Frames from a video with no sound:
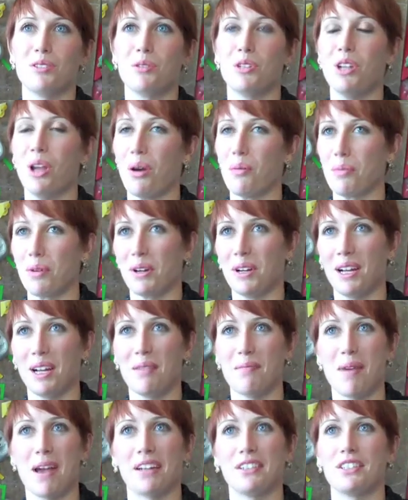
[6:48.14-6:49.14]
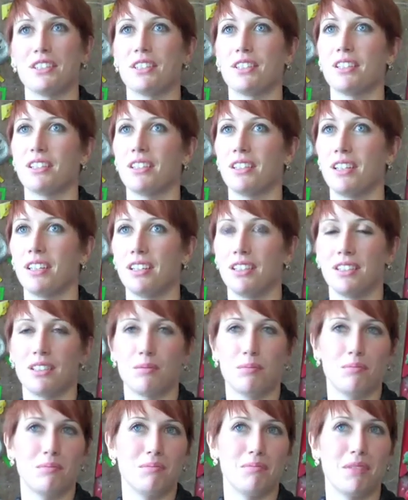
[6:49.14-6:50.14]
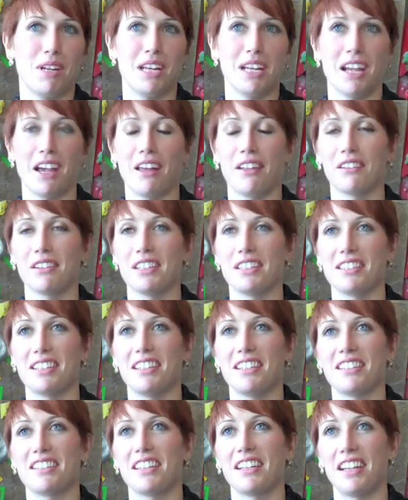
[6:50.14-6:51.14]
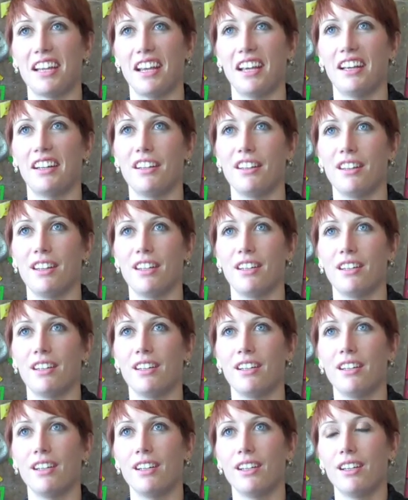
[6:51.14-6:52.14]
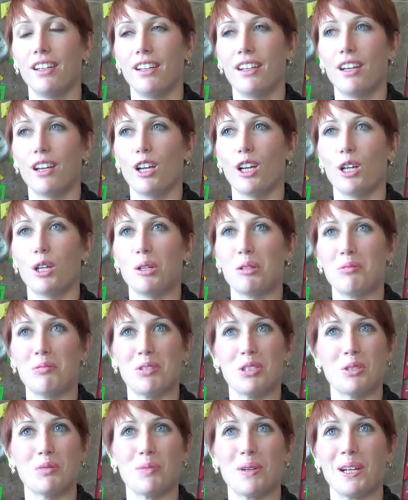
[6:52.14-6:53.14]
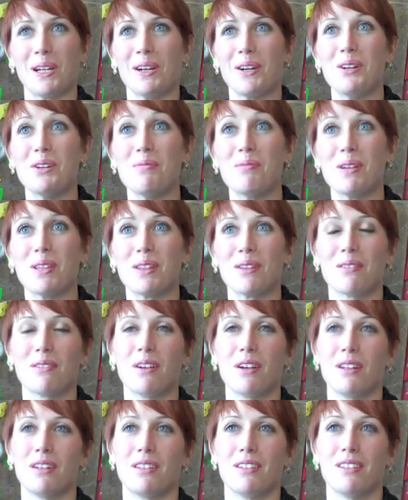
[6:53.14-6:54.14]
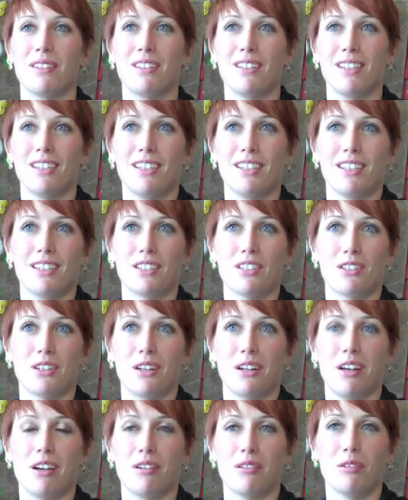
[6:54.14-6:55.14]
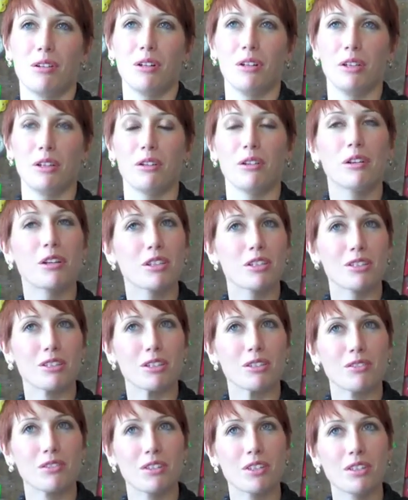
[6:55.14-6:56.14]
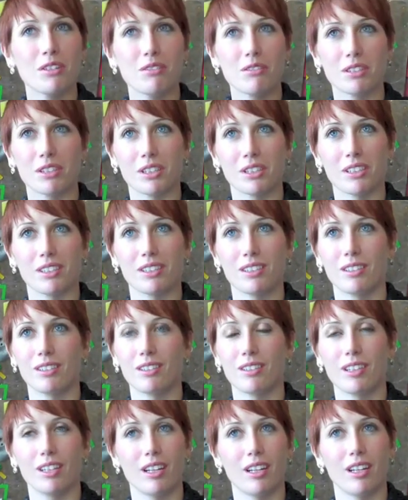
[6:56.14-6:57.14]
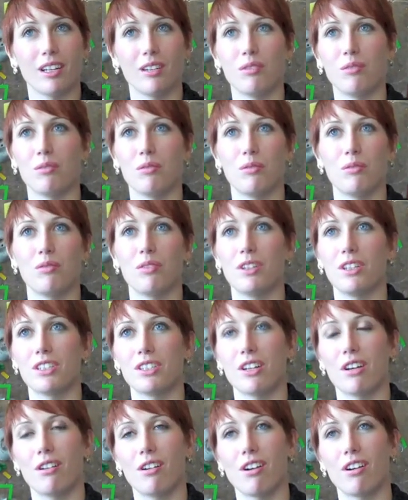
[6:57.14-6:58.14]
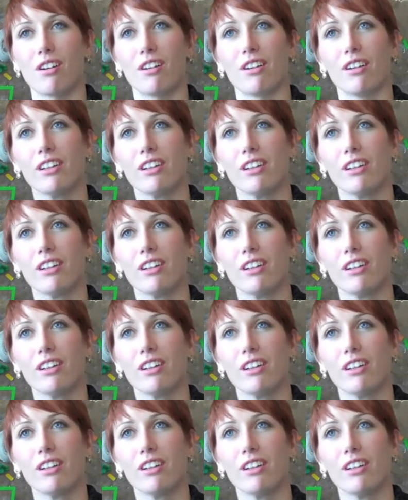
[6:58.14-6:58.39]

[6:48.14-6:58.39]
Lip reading: Not burn any matches and get as many calories in as I can, and then just bring it home on the run. Start out a little conservative and finish out hard.